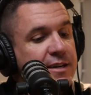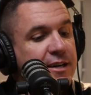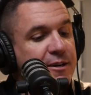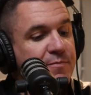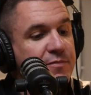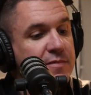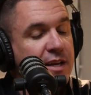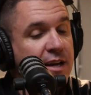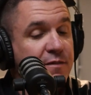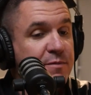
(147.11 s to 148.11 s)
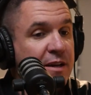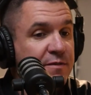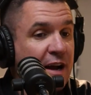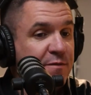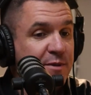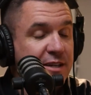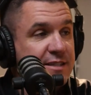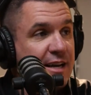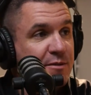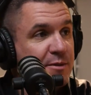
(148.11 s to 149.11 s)
And I've been
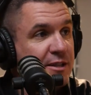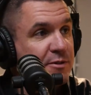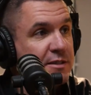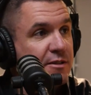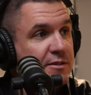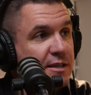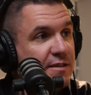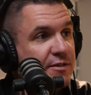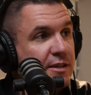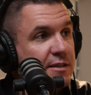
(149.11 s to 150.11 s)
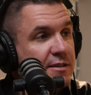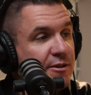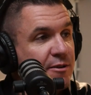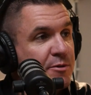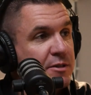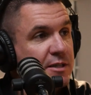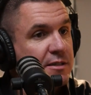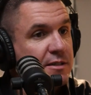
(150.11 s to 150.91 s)
astounded by the results as I've dug into the numbers.